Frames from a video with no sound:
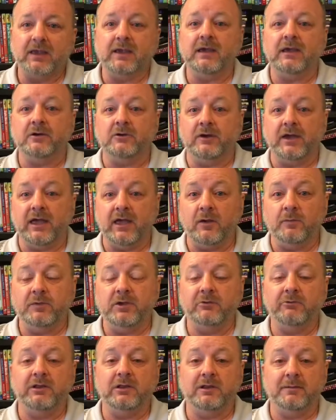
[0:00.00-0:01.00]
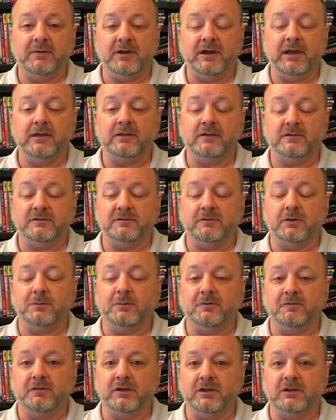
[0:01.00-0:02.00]
it'll help you eliminate those
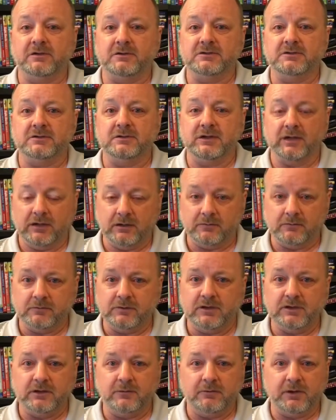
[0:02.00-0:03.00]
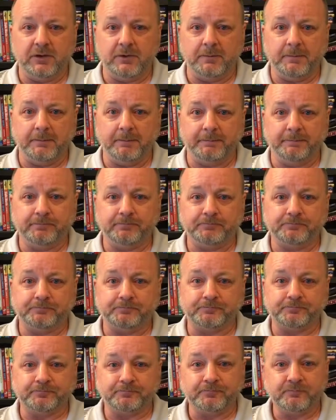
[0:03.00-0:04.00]
verbal fillers. It really will.
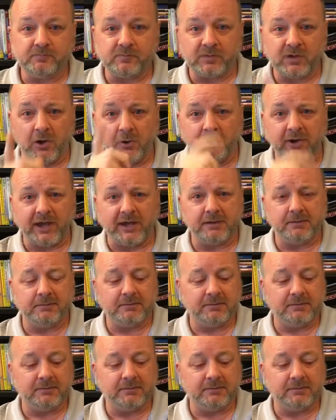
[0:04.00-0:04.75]
Okay,